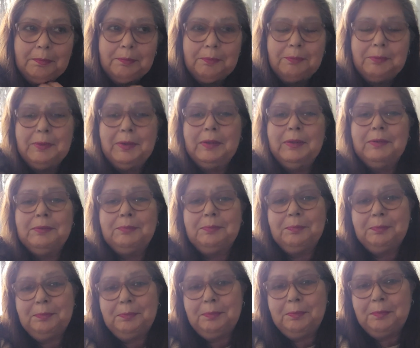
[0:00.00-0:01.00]
but
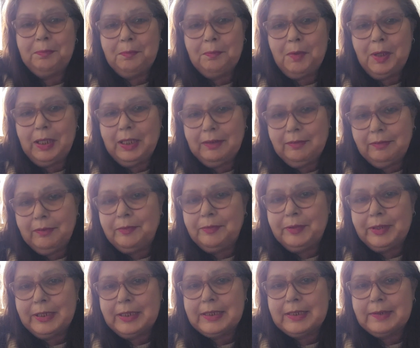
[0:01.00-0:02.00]
one of the
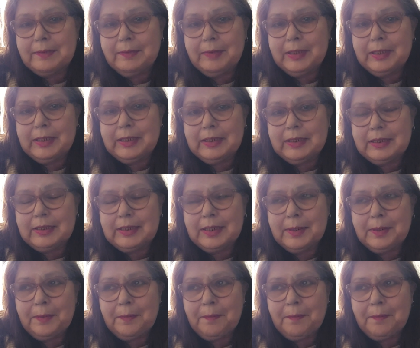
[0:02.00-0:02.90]
things that